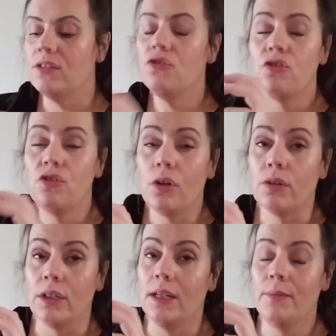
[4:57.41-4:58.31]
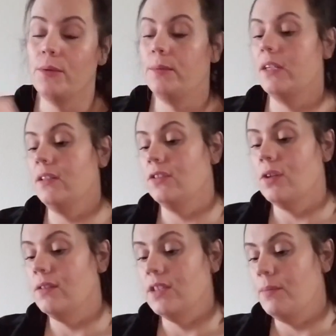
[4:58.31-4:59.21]
These are so good. I'm gonna be making these
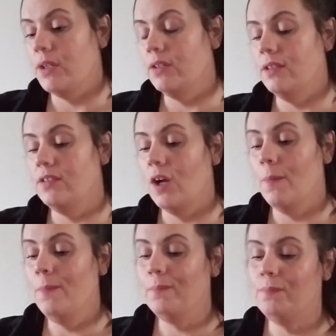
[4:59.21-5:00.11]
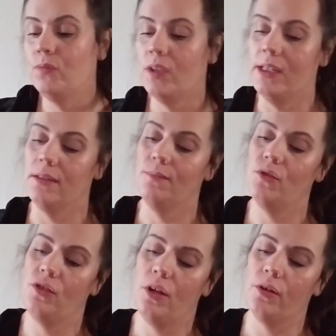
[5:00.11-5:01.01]
all the time, I can already tell. Like,
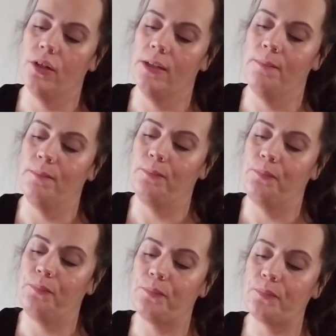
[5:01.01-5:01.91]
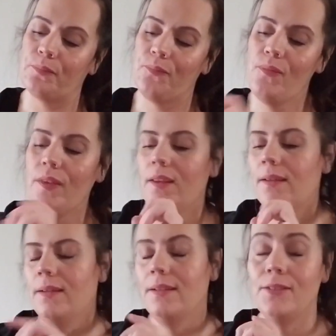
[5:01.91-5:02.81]
so good.
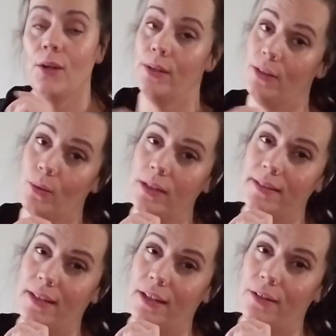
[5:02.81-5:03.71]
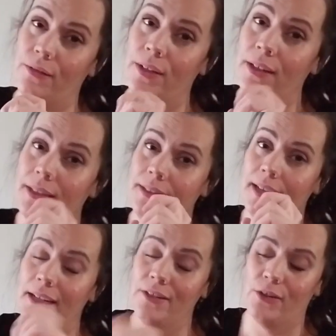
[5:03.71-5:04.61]
So in the words of
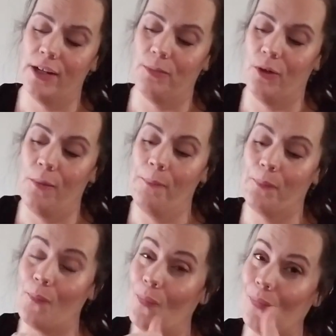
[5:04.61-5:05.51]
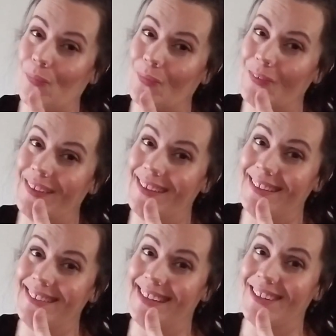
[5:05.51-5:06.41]
Dad Incredible,
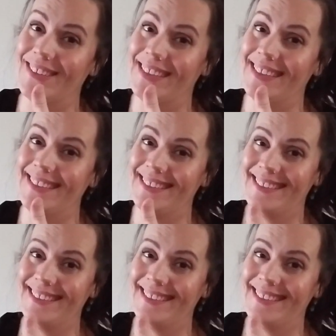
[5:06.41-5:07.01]
nailed it.